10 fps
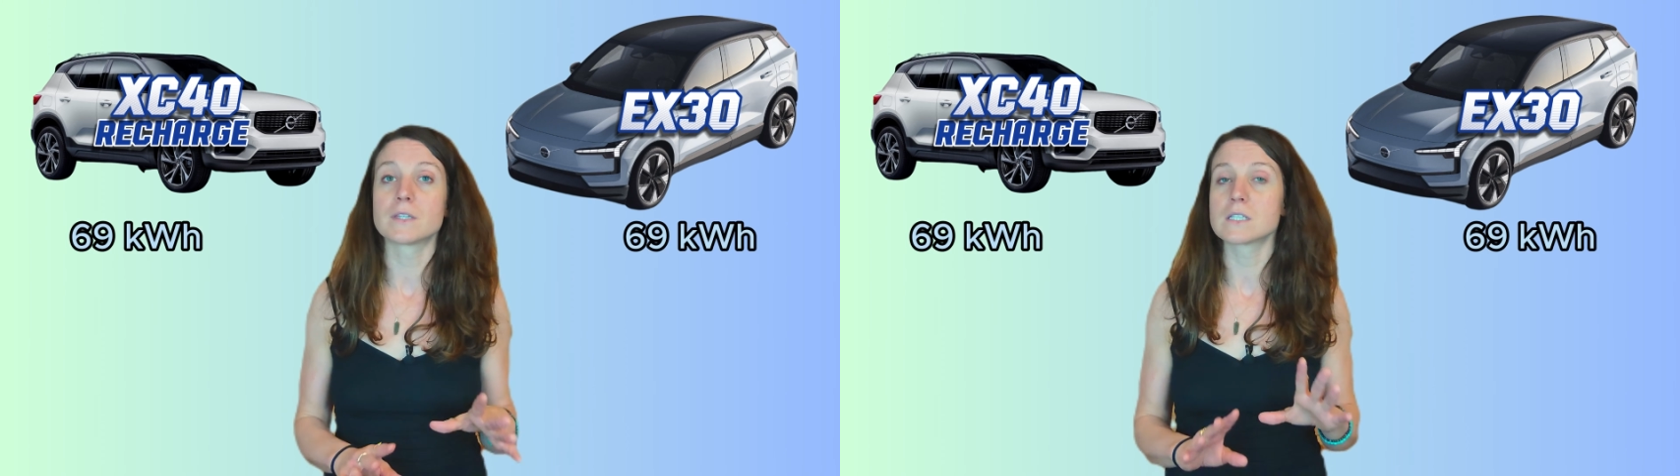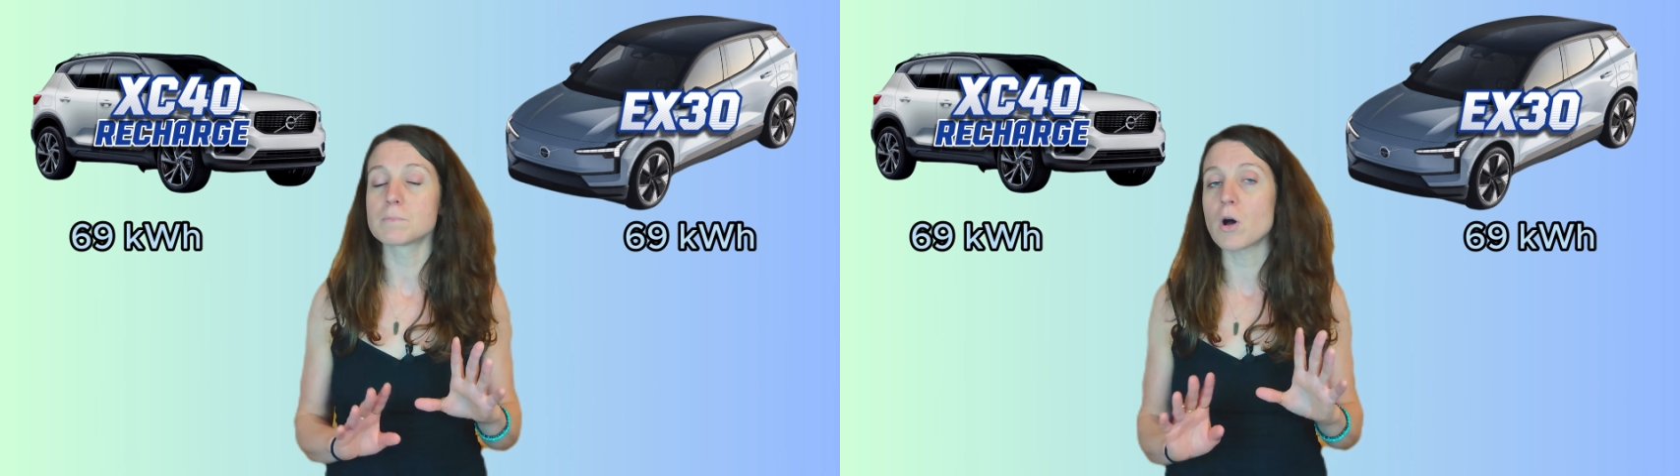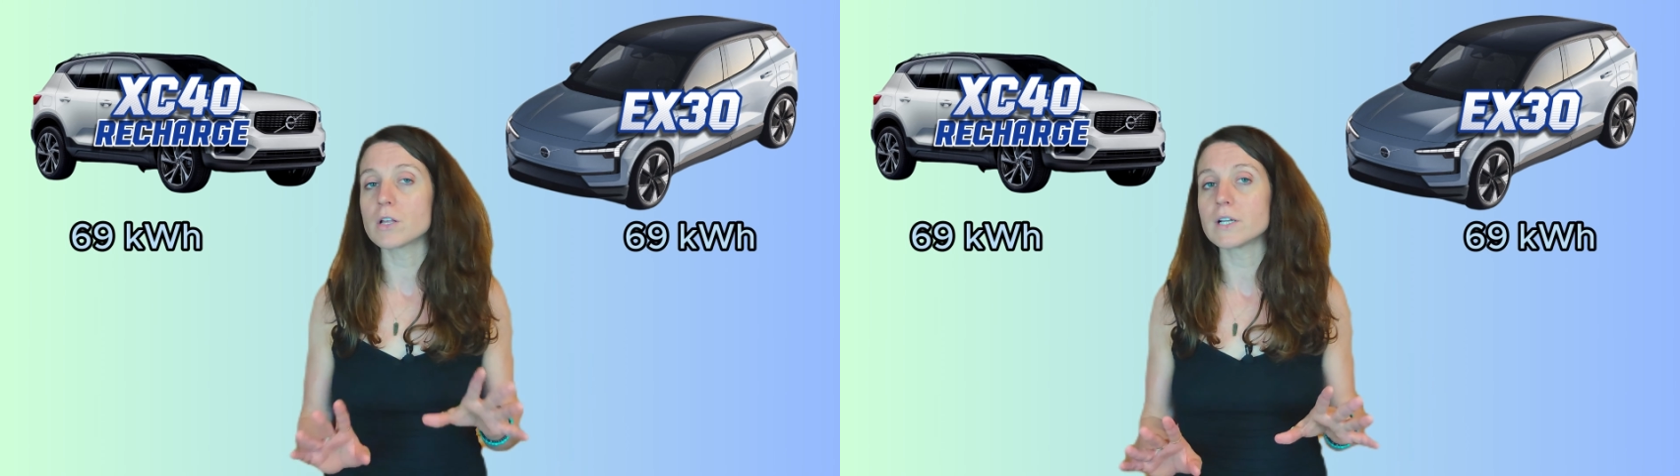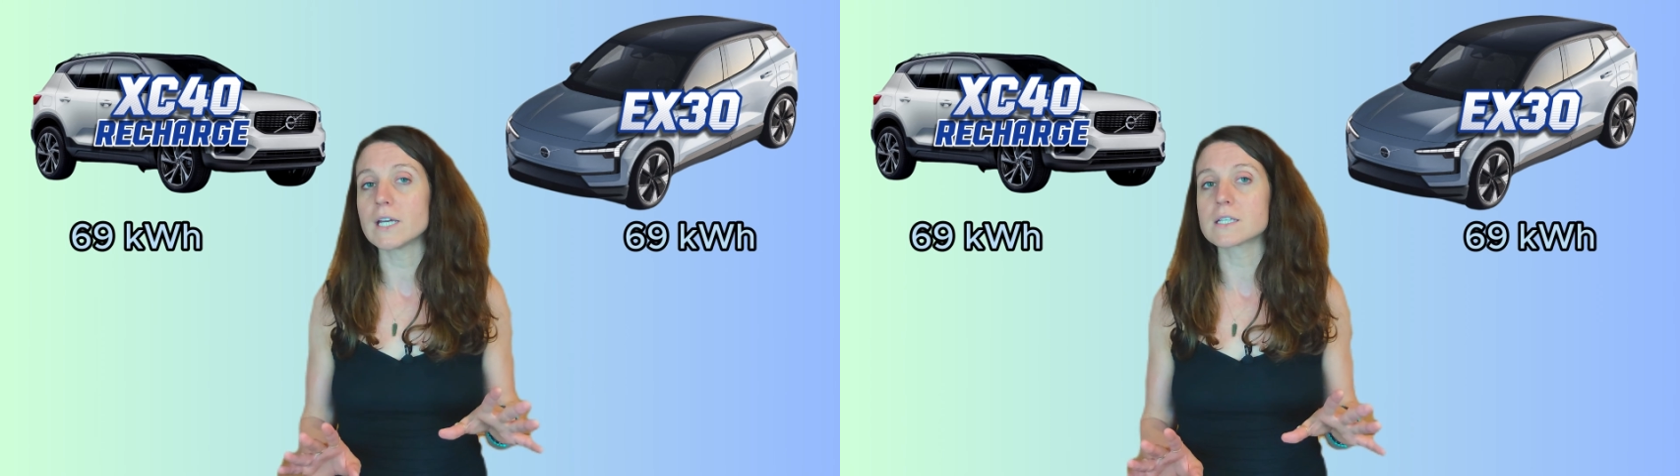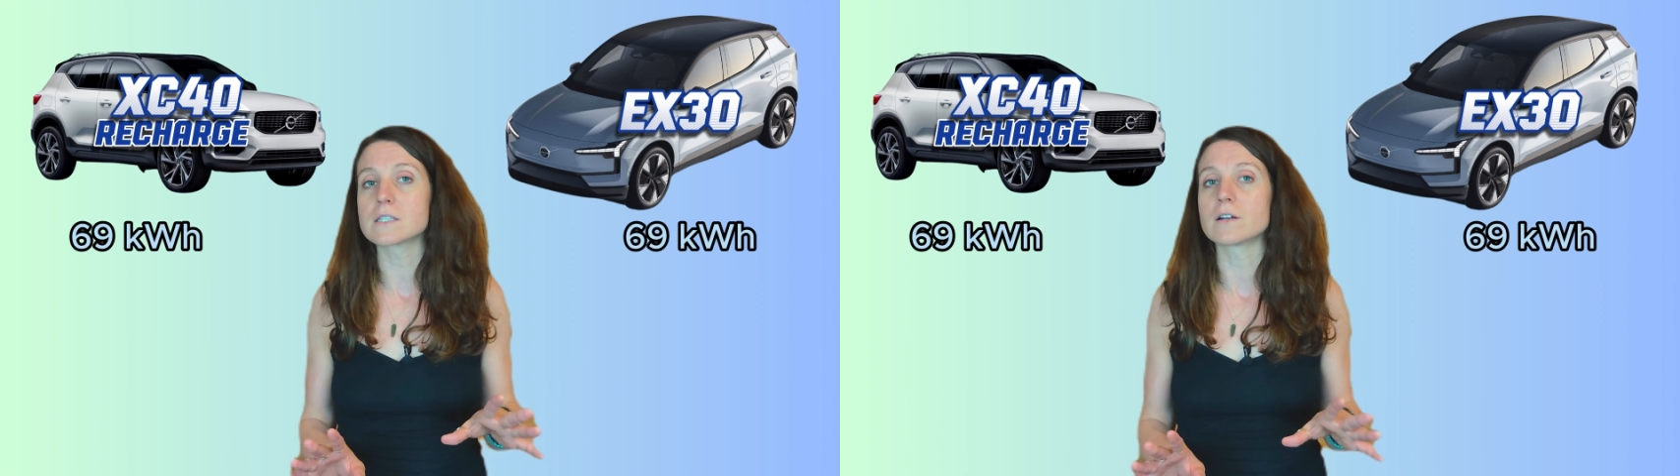the smaller
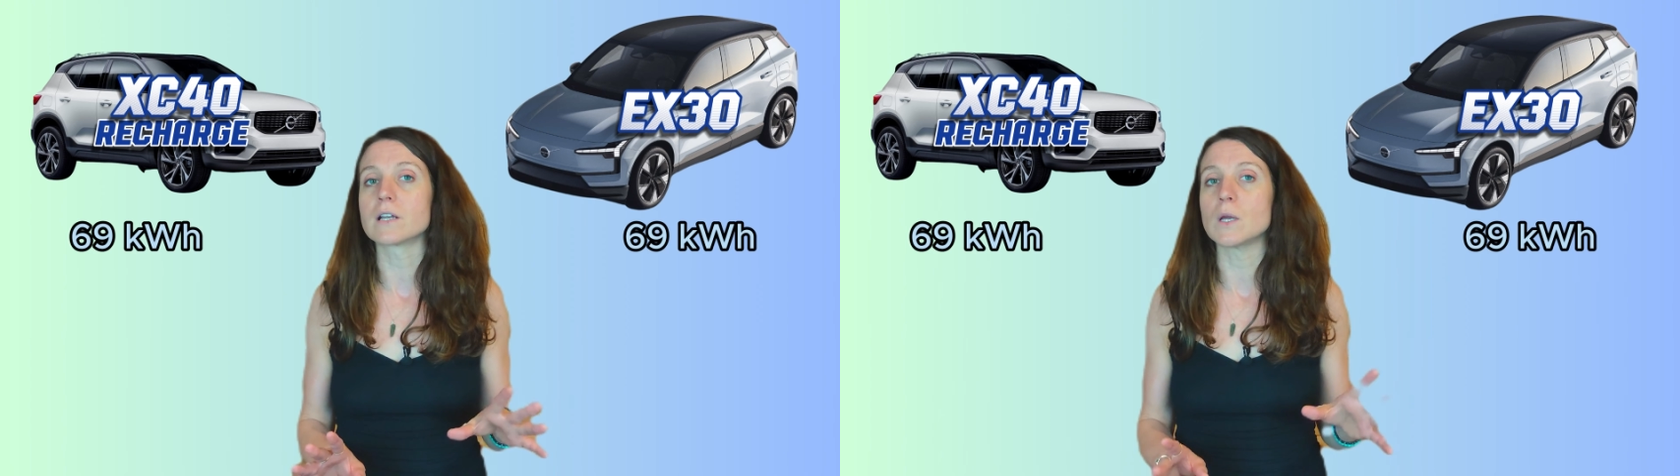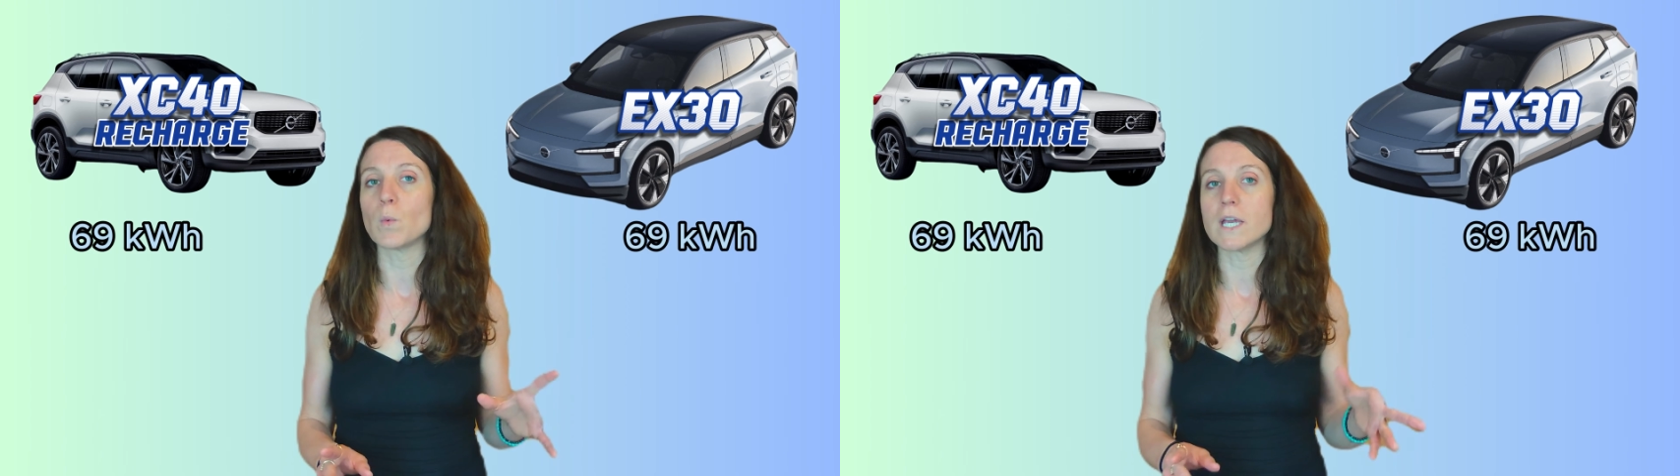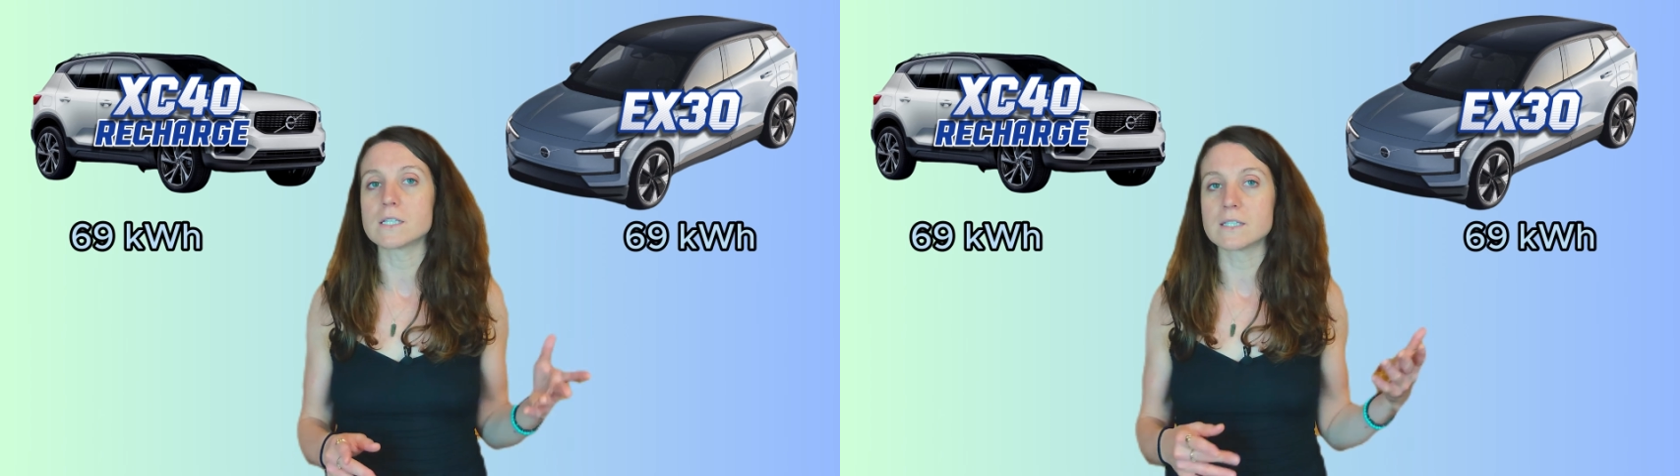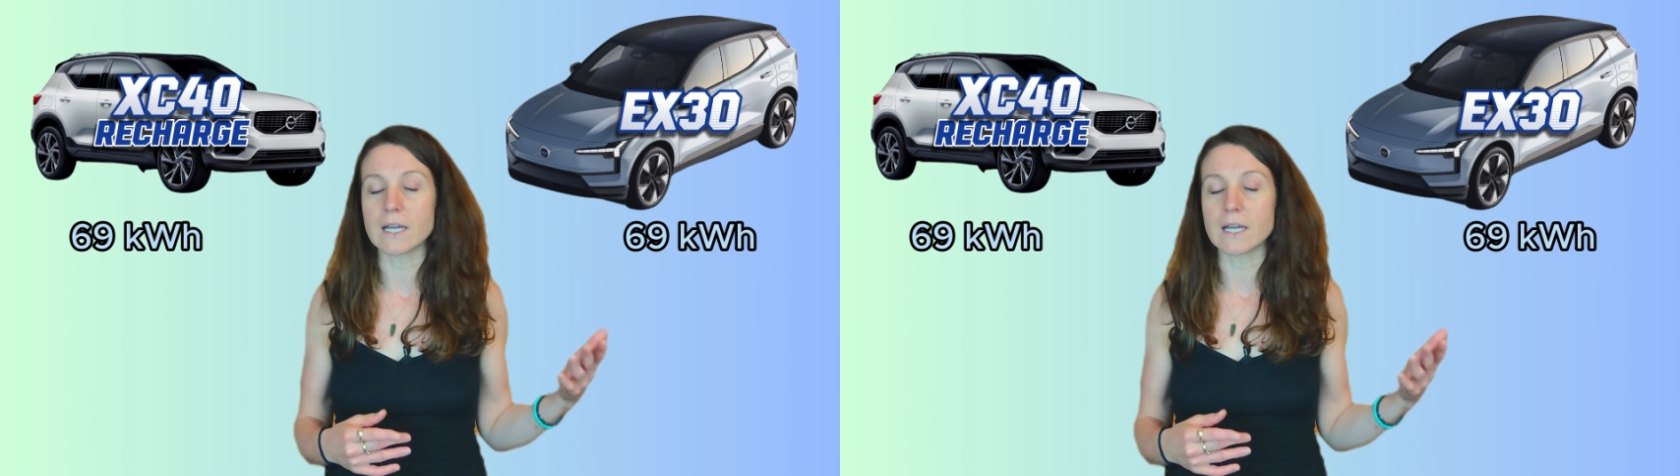EX30 weighs